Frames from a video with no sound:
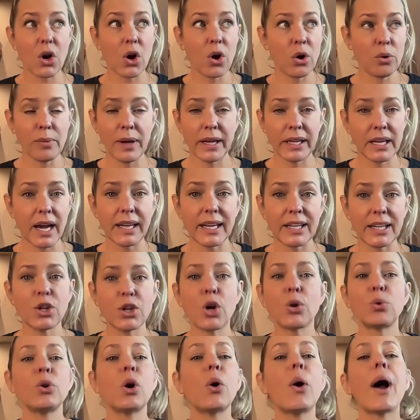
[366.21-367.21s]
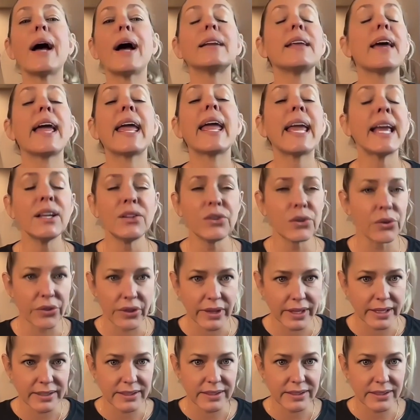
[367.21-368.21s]
"Oh my god, I don't know how to handle
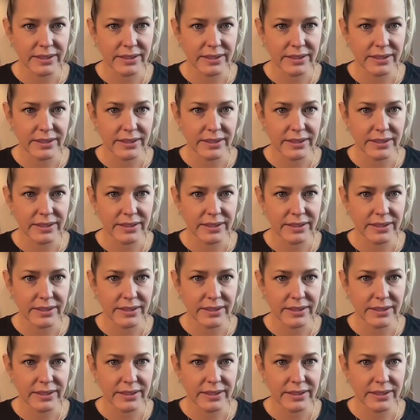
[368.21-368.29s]
this."